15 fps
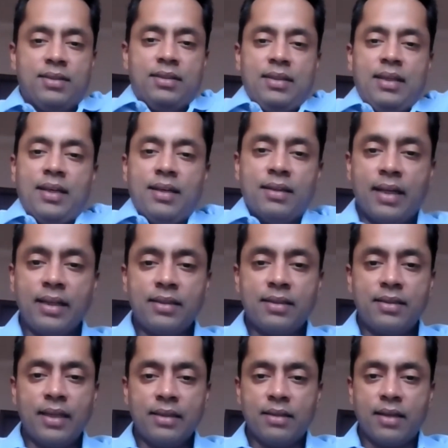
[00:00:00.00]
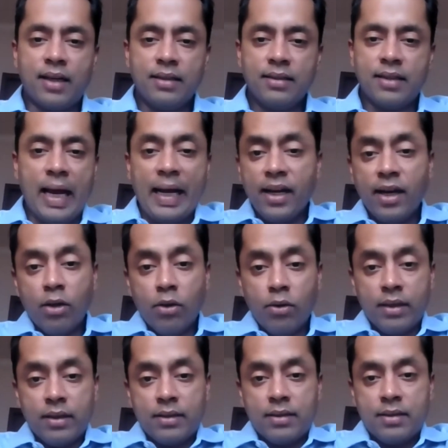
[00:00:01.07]
yeah, that's nice. I didn't know
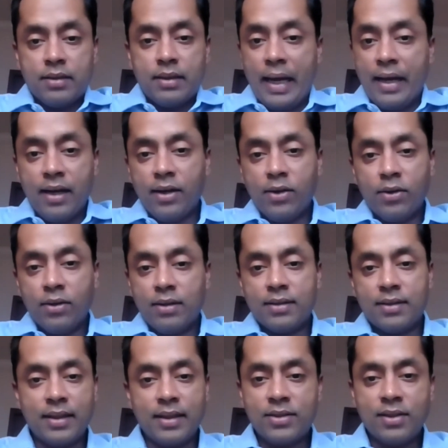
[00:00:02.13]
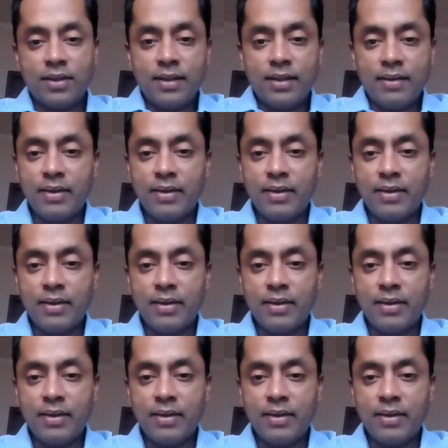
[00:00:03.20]
this. I didn't know this actually.